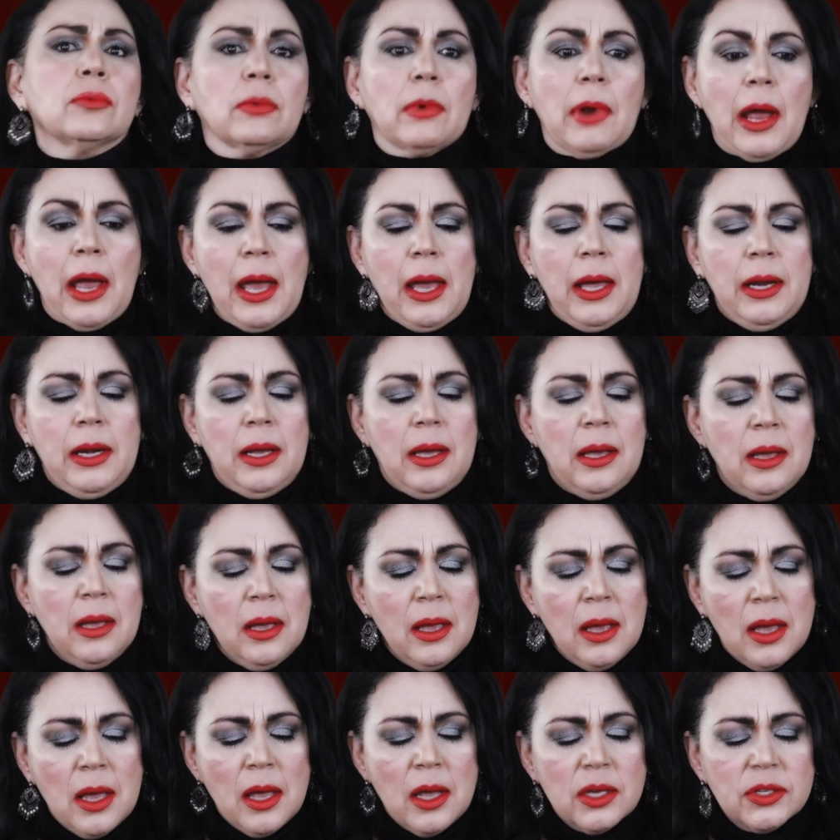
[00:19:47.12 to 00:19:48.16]
Red.
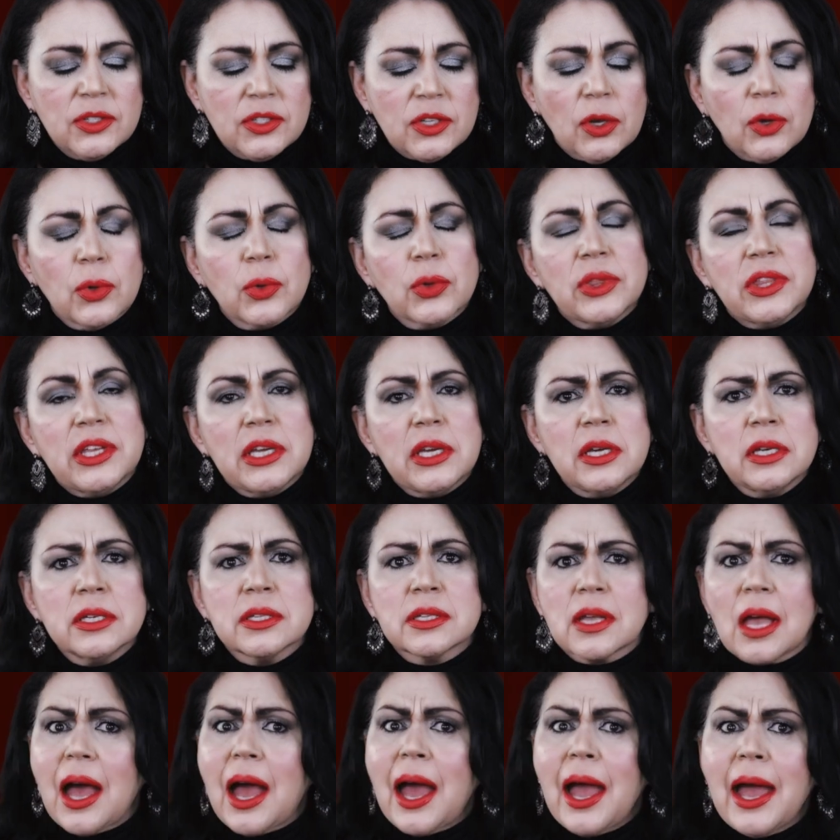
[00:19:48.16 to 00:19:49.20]
So these
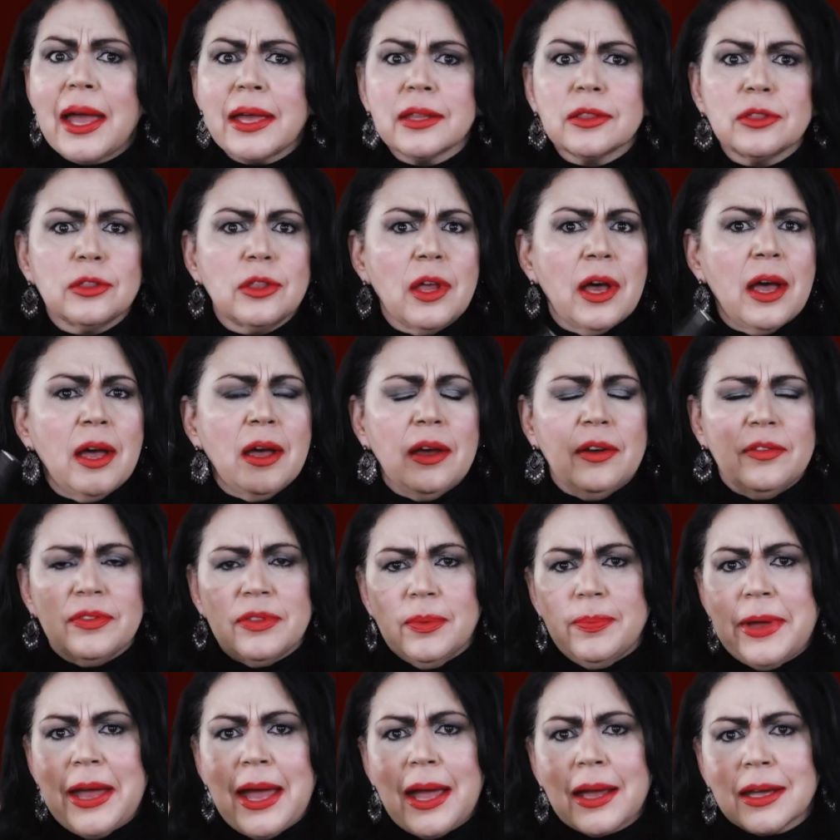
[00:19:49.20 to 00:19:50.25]
I love.
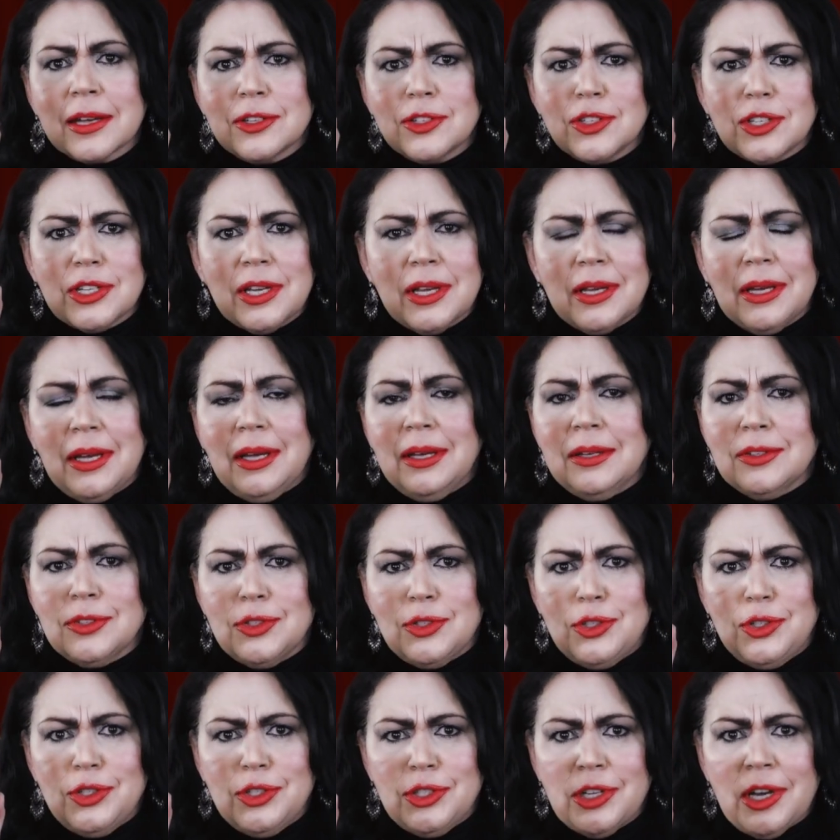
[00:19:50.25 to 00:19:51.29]
The packaging is
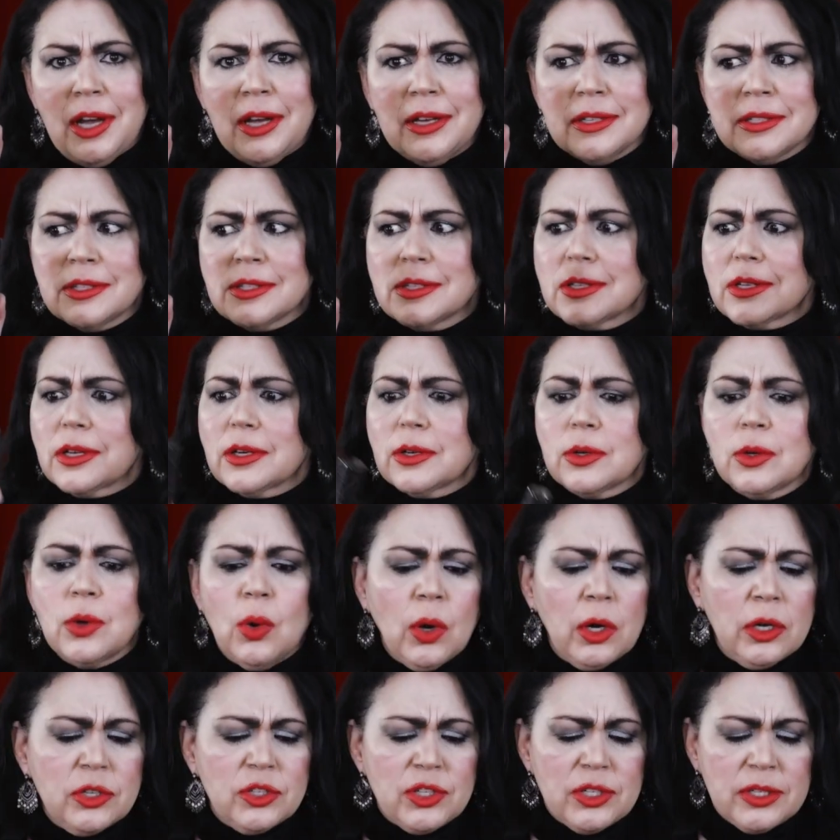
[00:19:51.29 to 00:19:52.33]
just
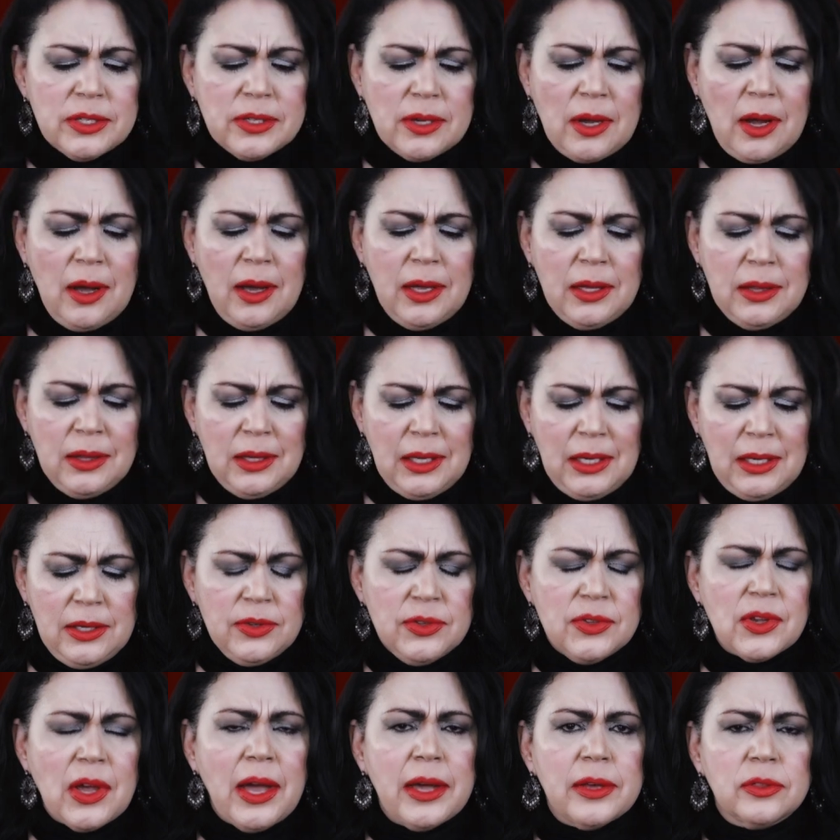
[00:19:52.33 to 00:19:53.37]
gorgeous on
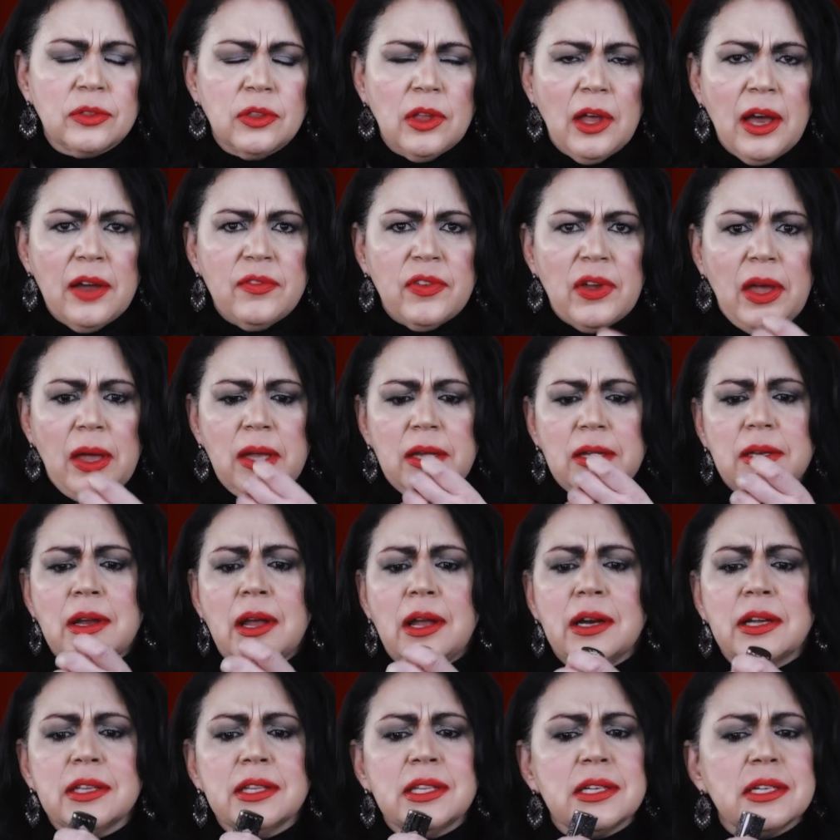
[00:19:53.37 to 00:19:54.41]
these. I love it.
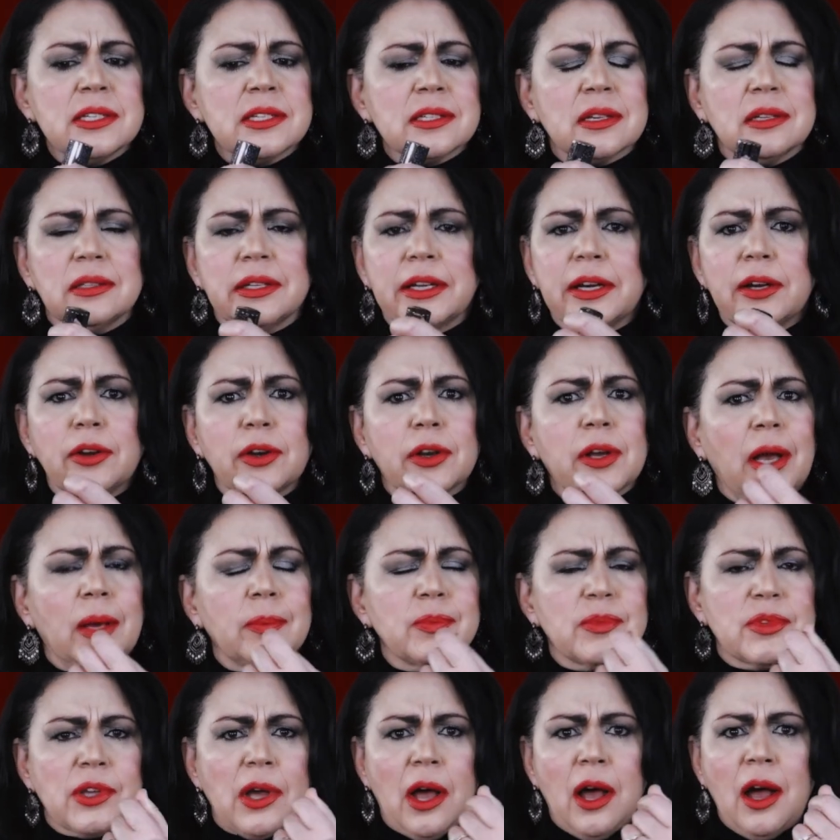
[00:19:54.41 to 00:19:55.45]
None of this glitter
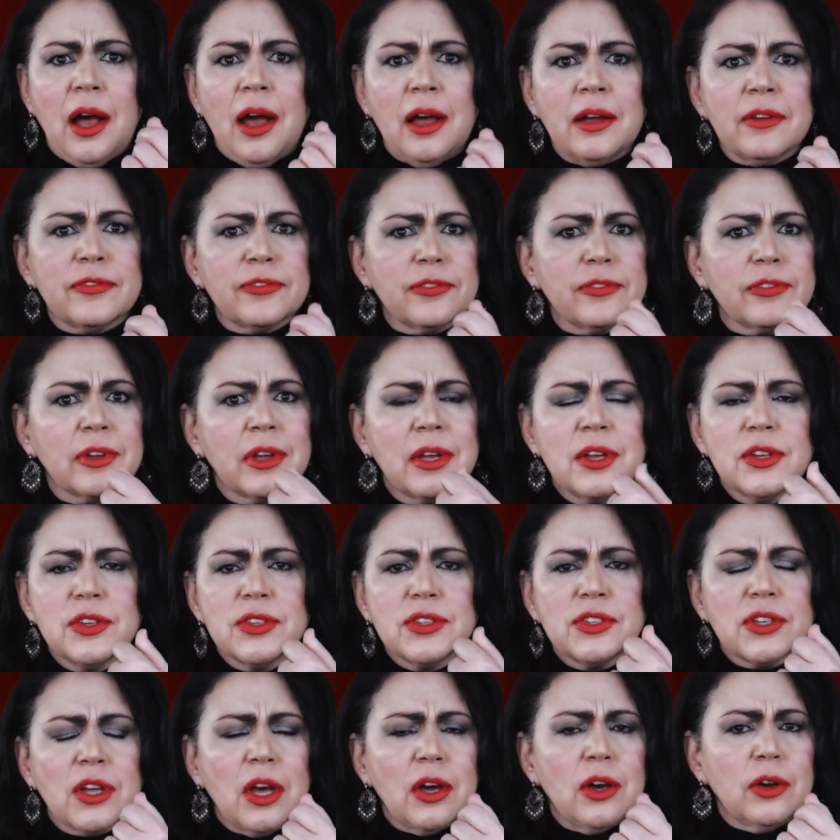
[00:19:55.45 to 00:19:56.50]
comes off,
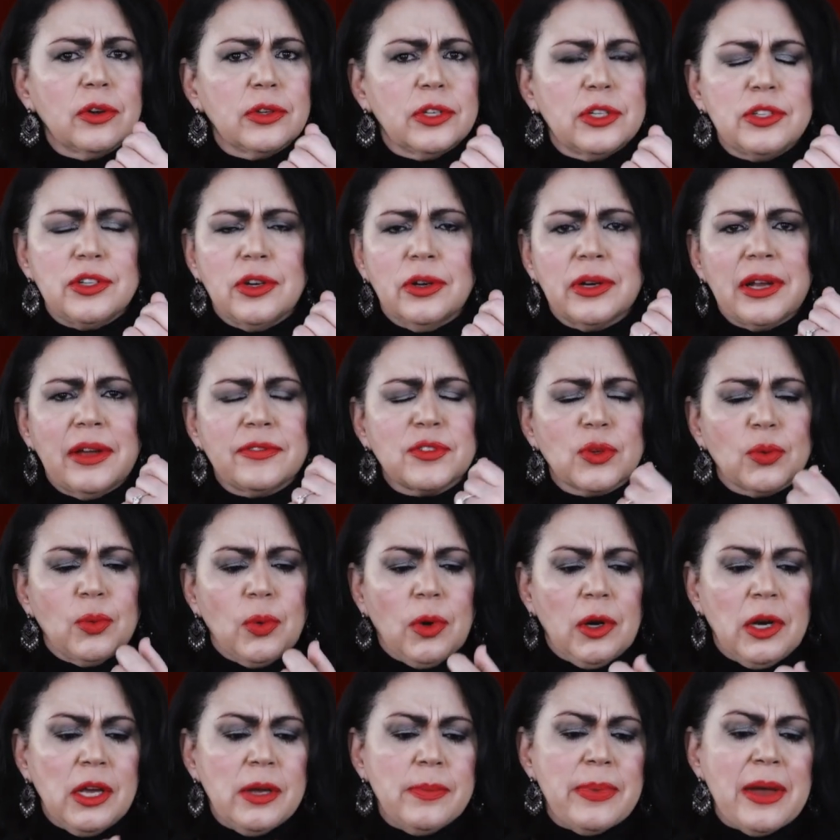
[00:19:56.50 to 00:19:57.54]
so you don't have to
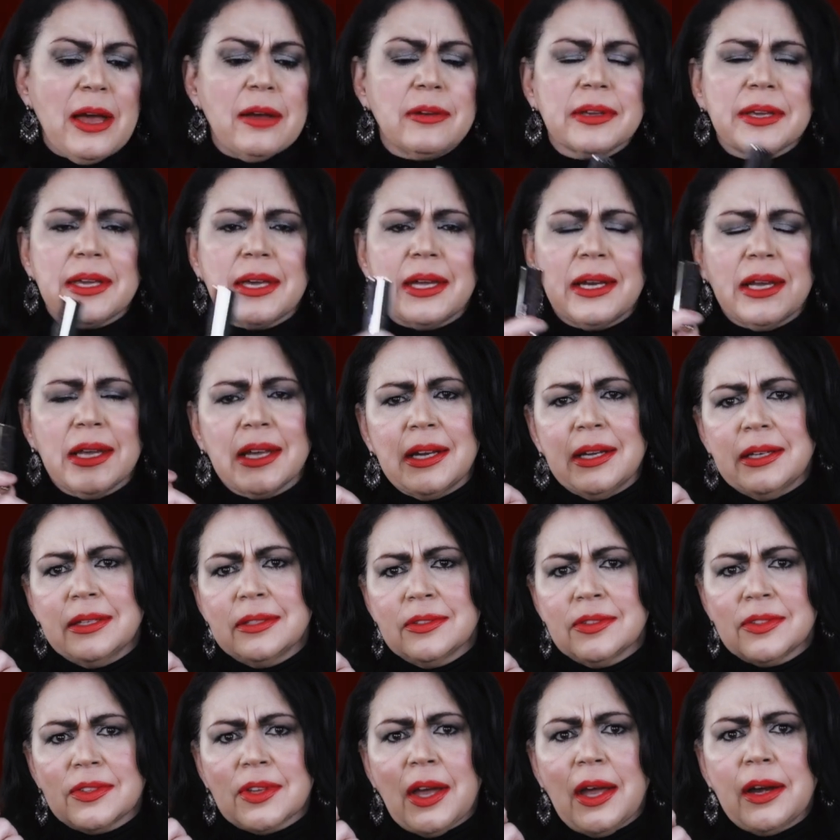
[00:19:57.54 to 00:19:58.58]
worry about getting it
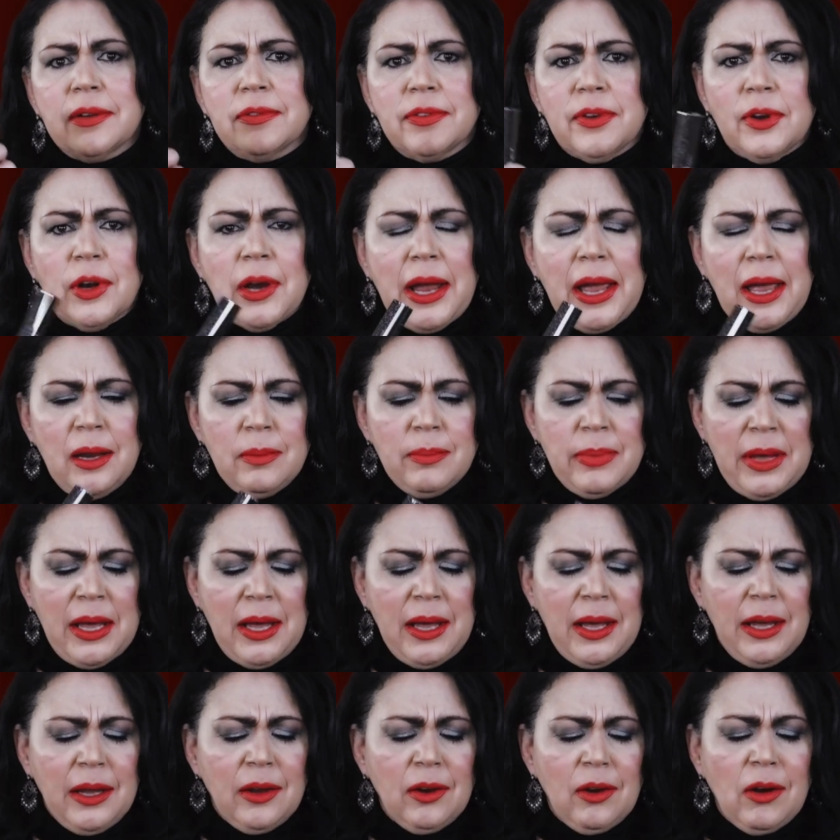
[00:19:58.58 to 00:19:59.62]
inside of your
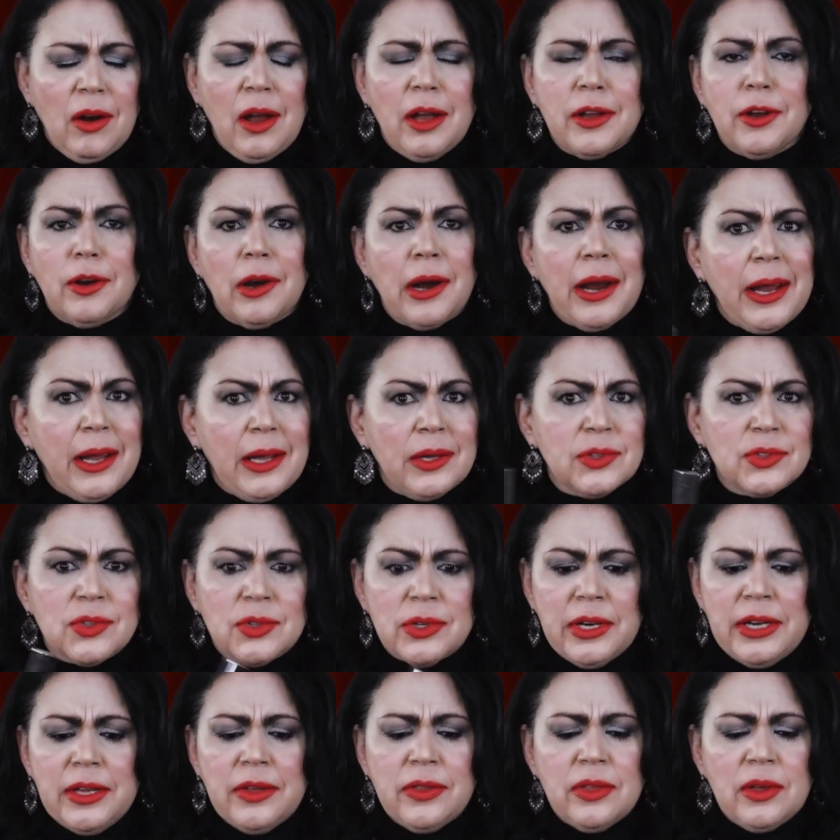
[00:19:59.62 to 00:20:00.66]
handbag or on your hands
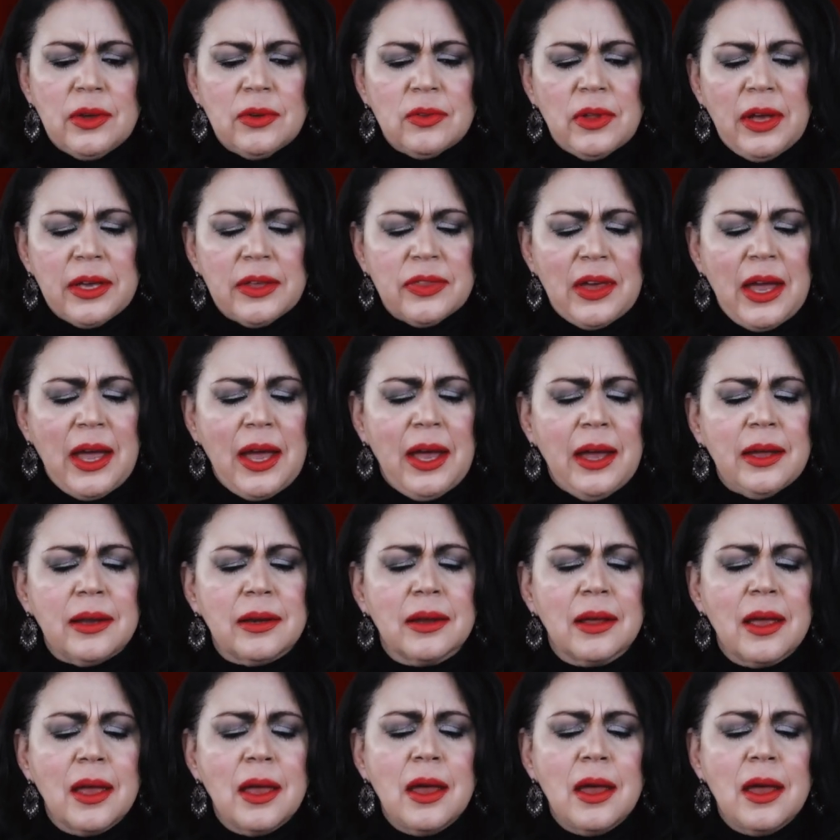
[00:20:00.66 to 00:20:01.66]
or anything like that.